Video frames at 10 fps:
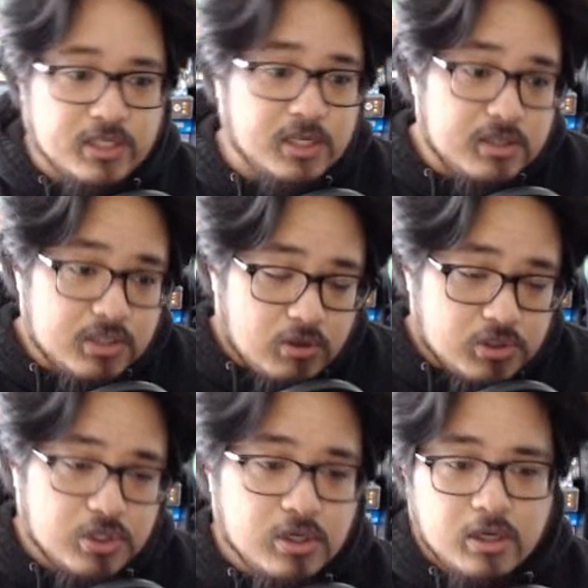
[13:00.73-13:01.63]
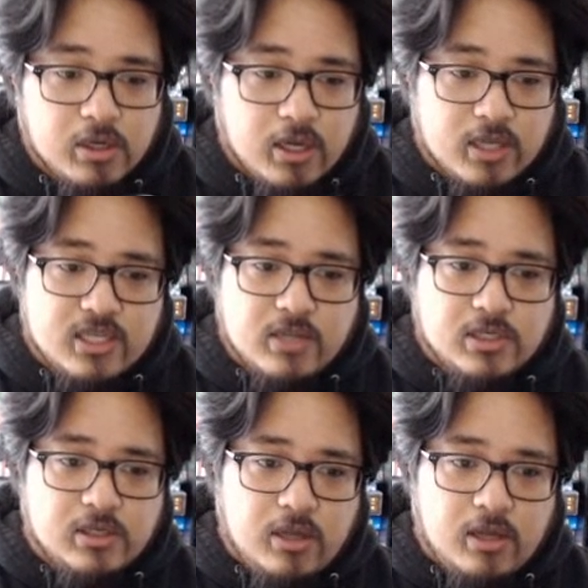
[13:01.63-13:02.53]
And in this culture, it sounds
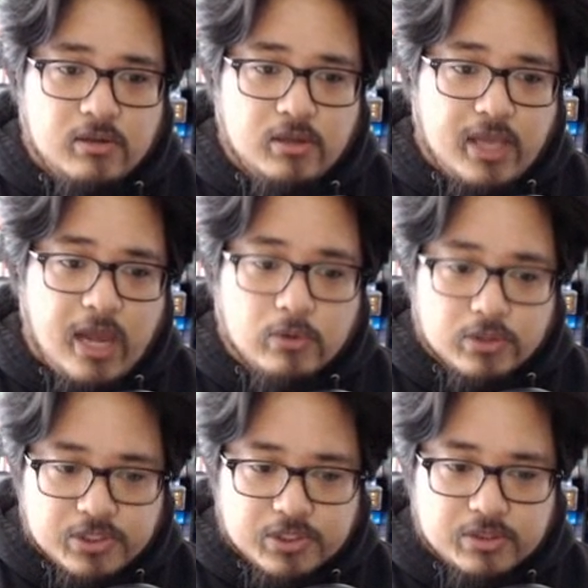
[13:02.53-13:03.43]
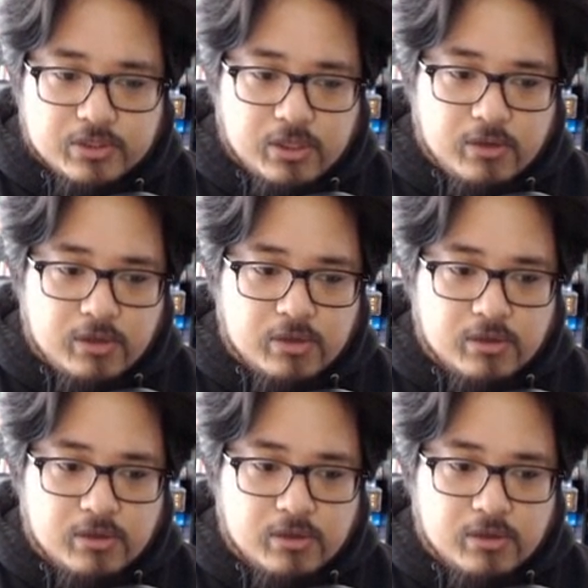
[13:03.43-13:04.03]
like a lot like ours. You know, they're